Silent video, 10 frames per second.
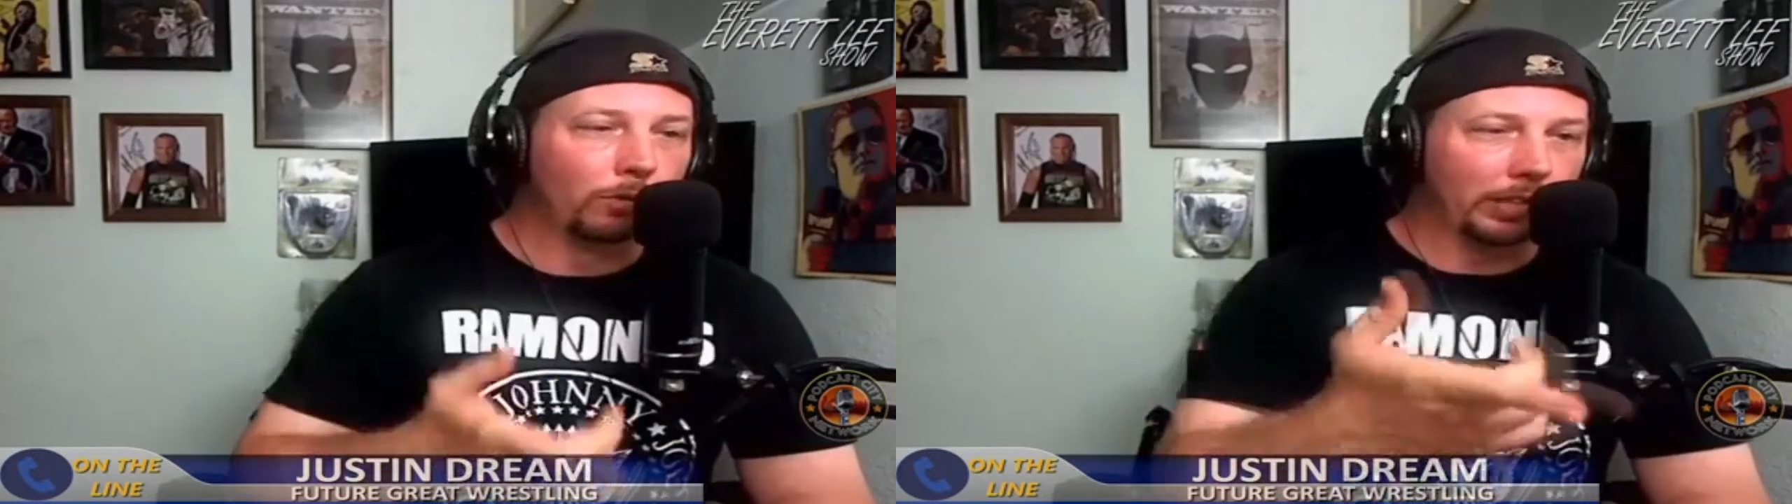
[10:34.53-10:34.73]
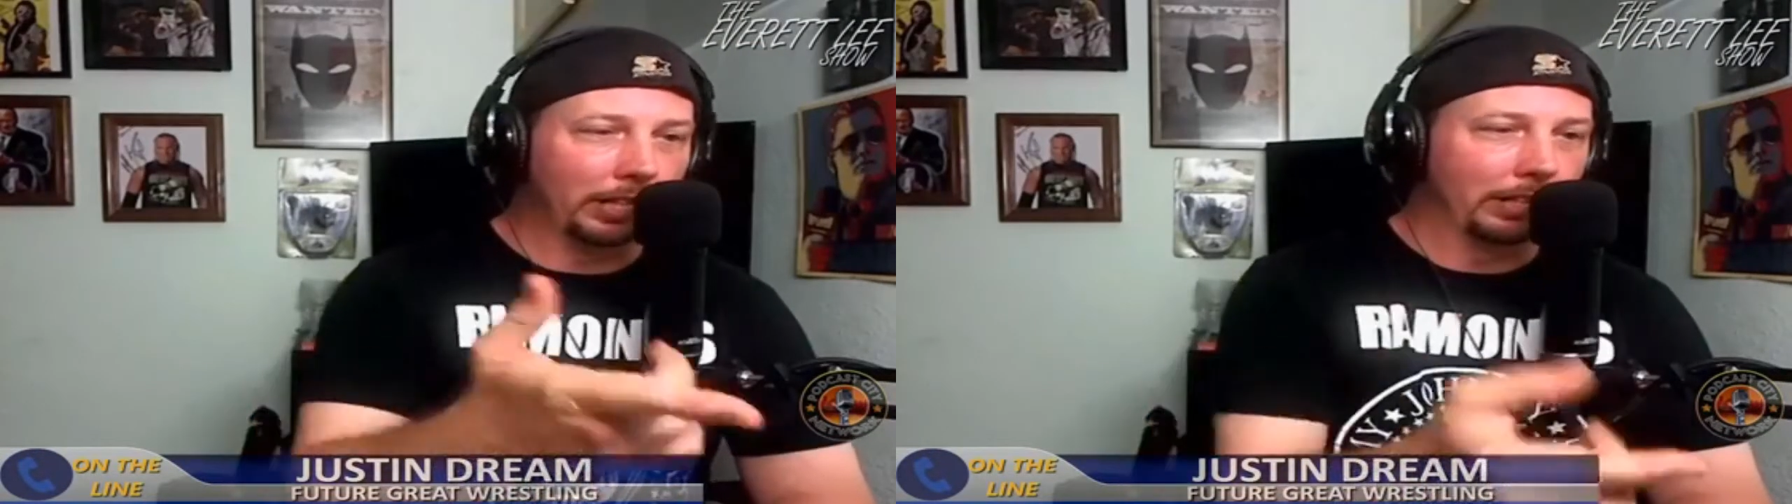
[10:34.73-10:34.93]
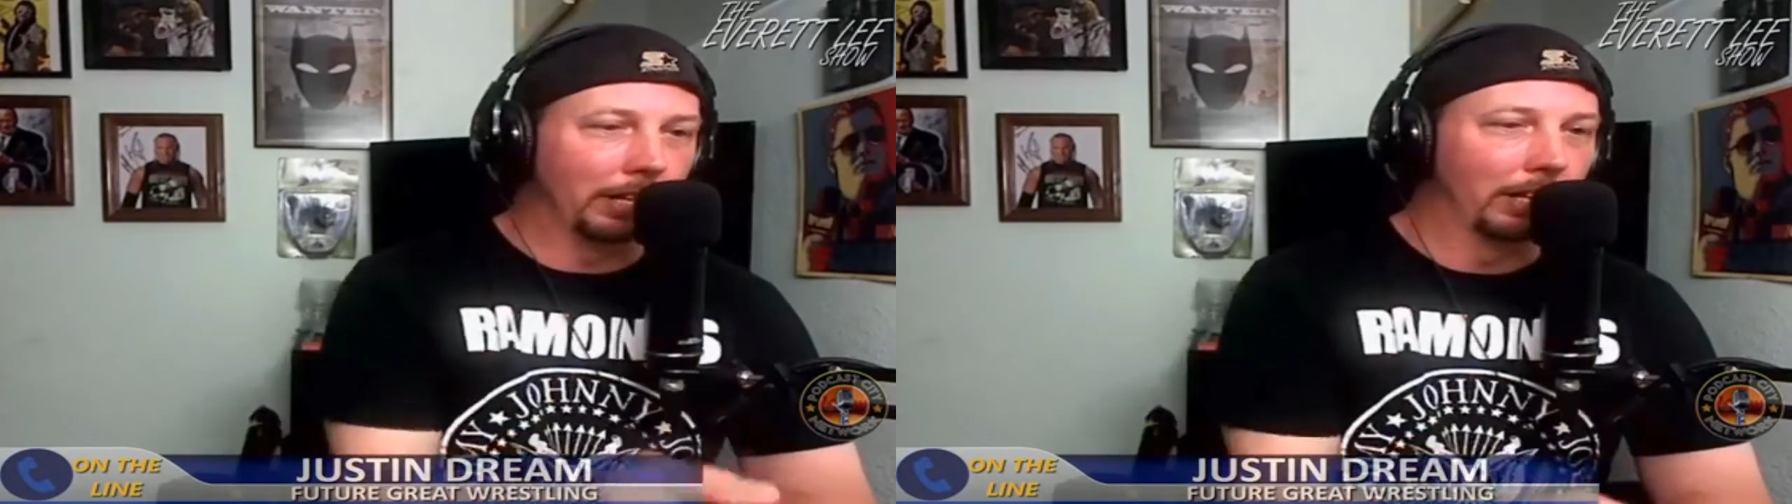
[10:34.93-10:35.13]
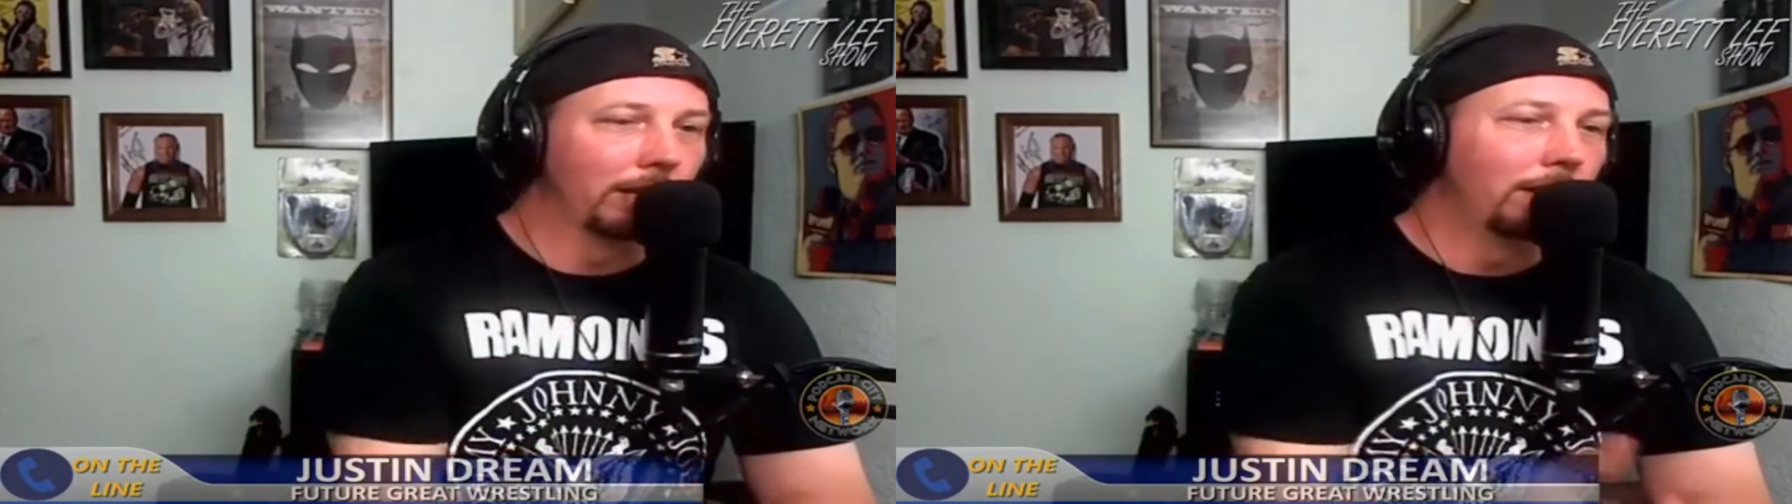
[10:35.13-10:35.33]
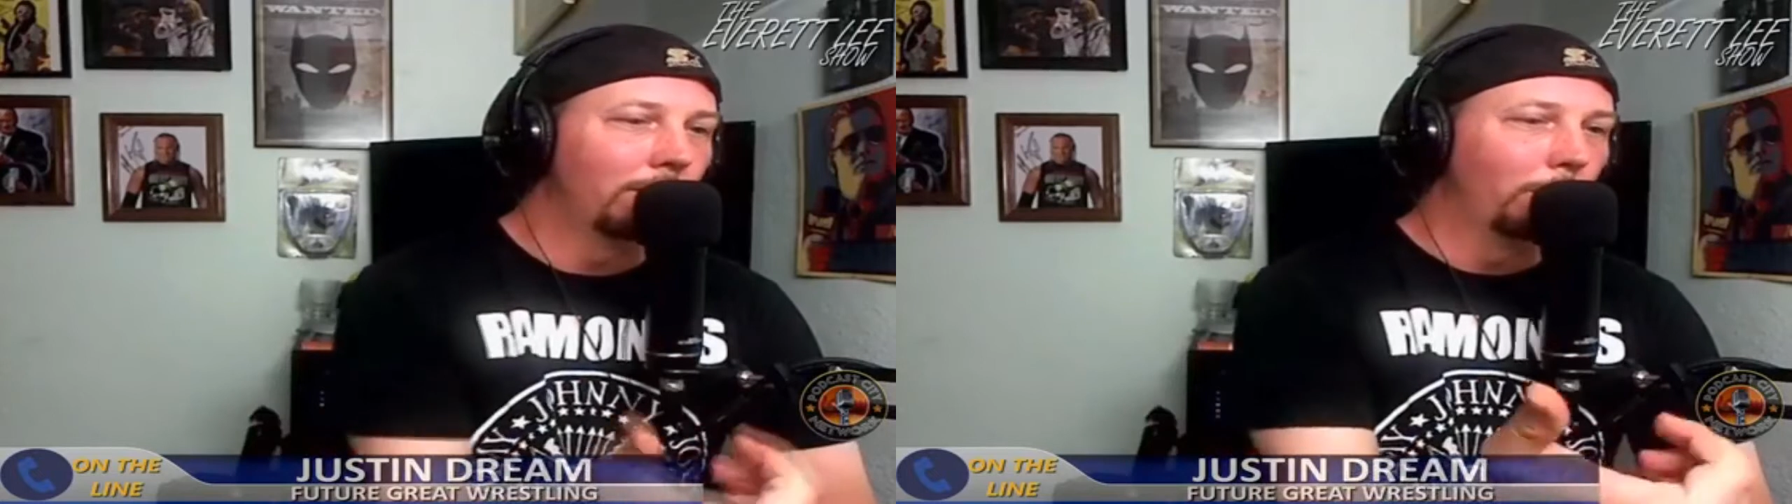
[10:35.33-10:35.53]

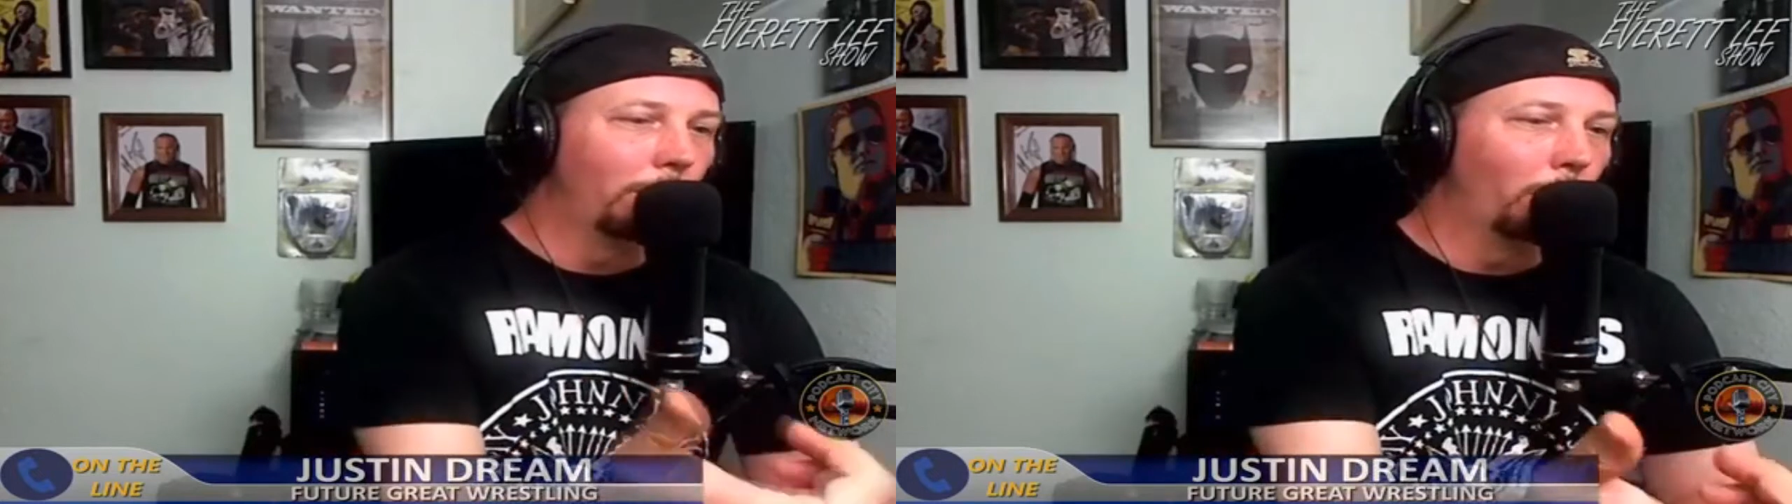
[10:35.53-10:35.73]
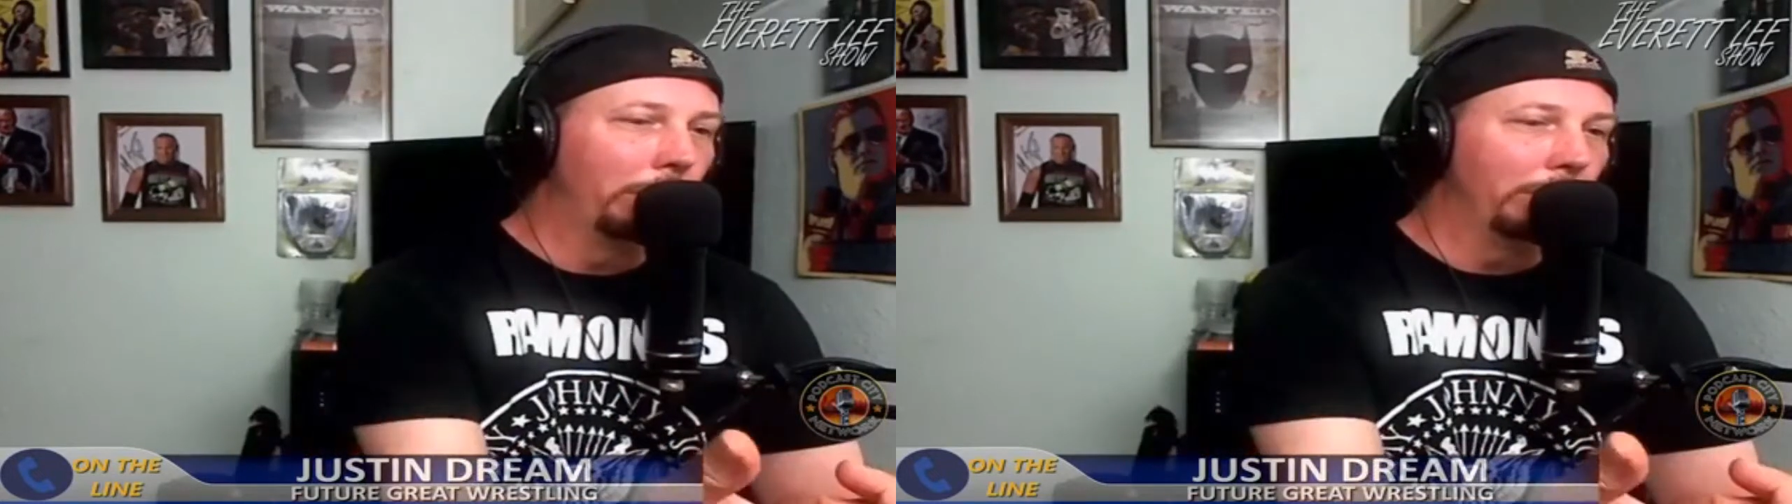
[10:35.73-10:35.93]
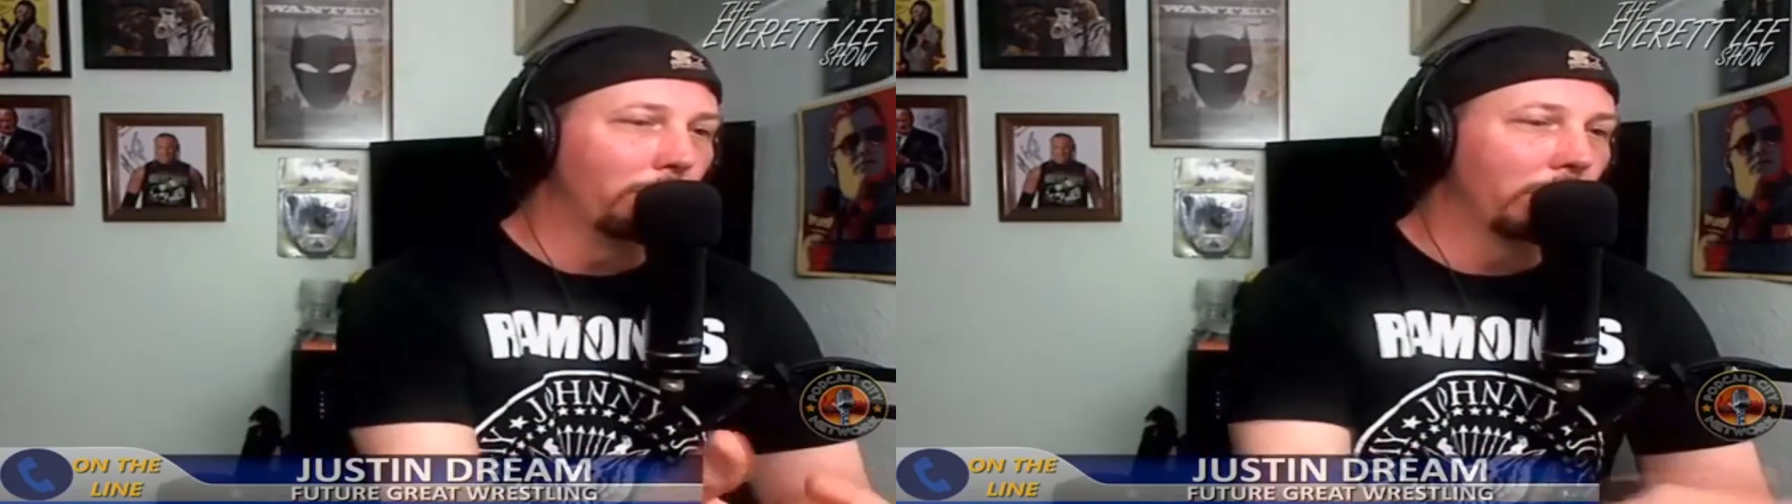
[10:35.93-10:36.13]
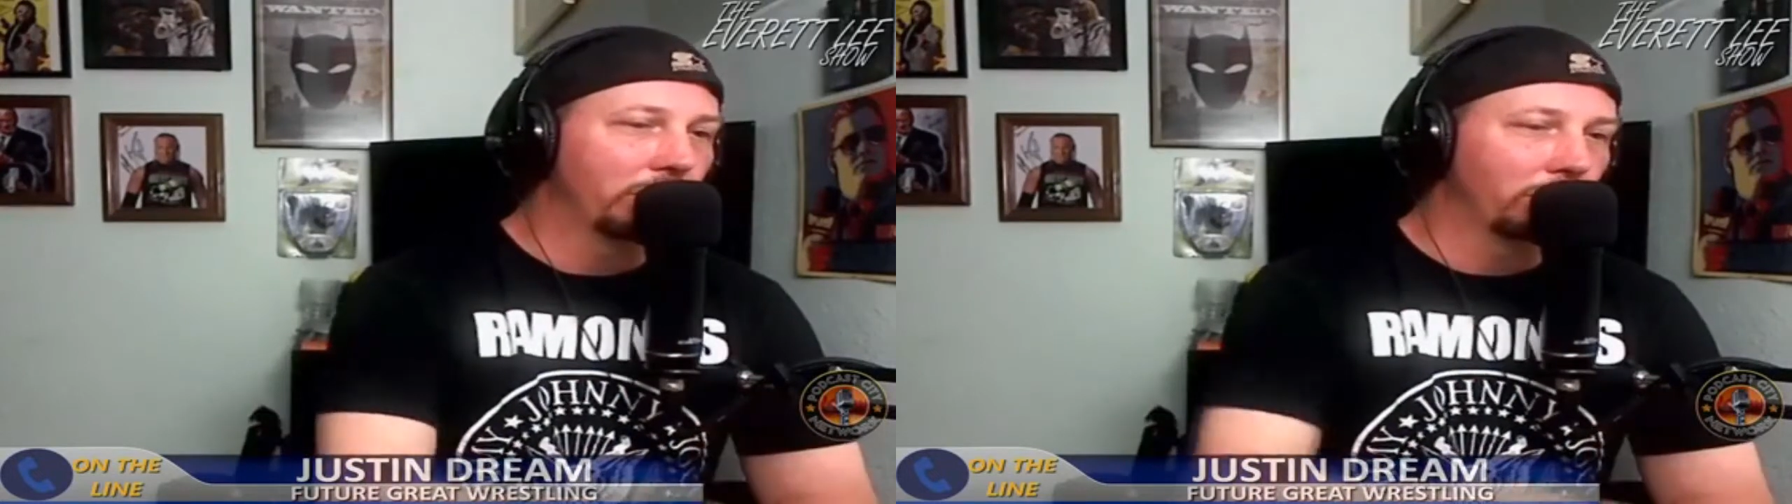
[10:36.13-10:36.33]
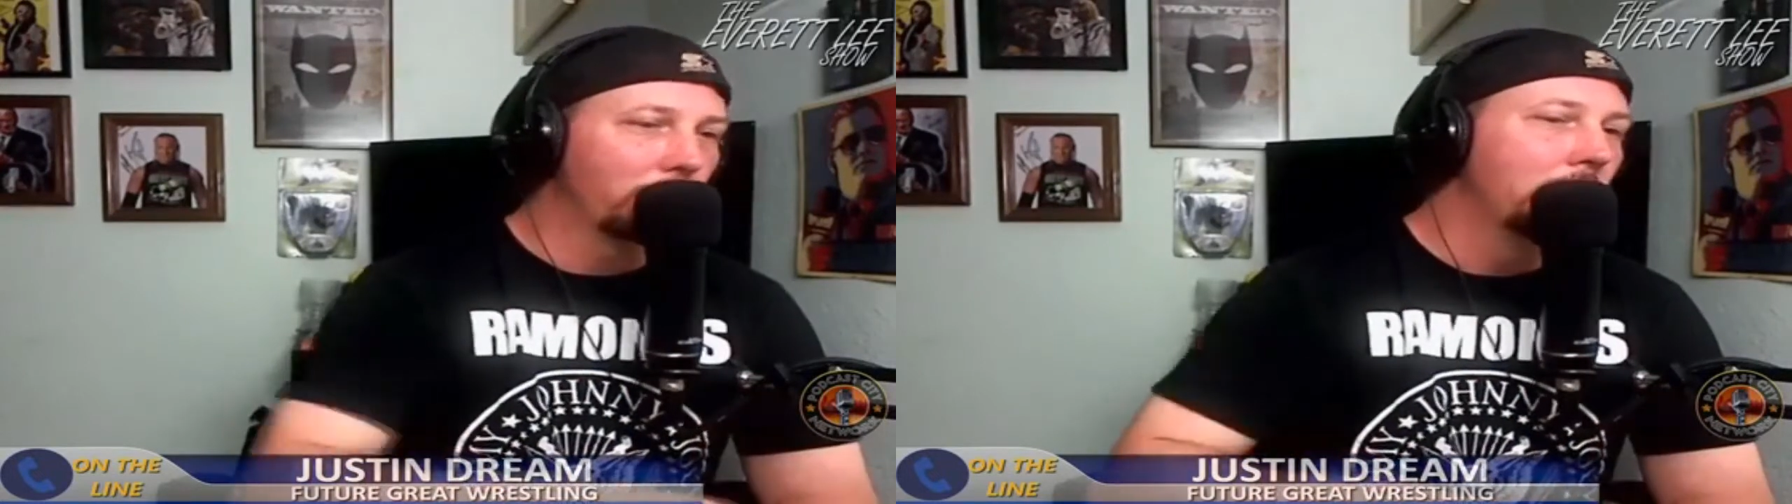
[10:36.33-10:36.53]
when you
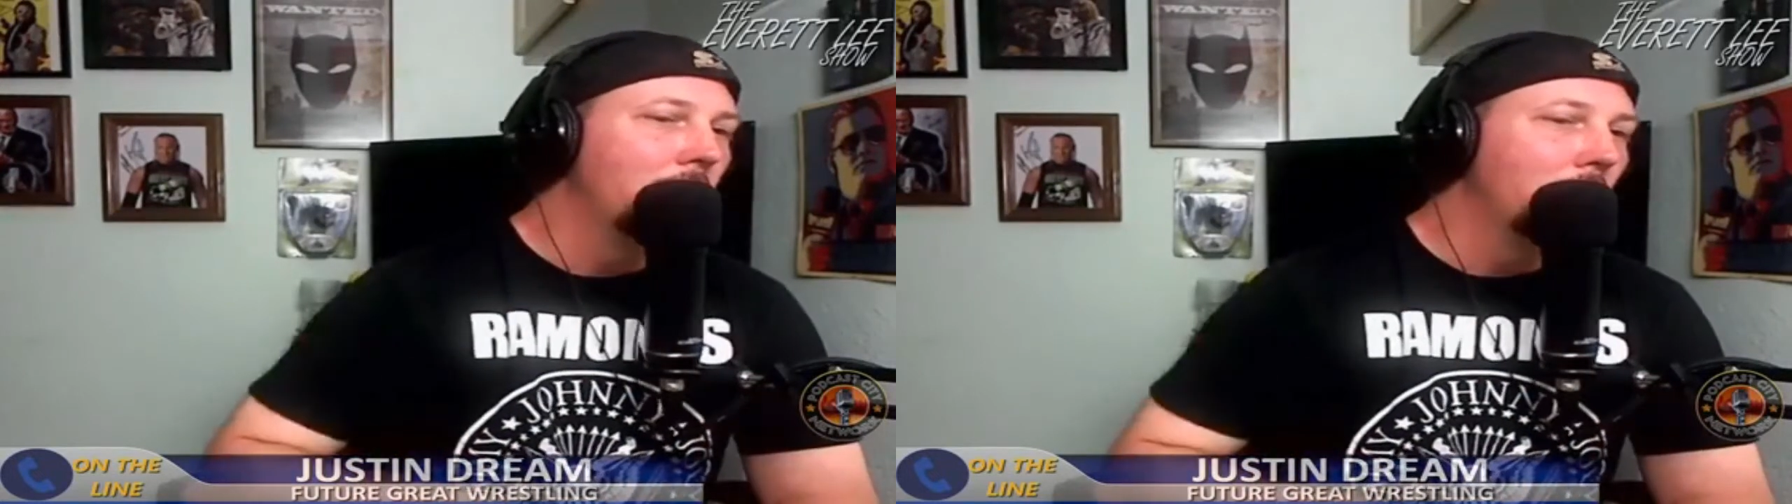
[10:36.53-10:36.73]
wrestled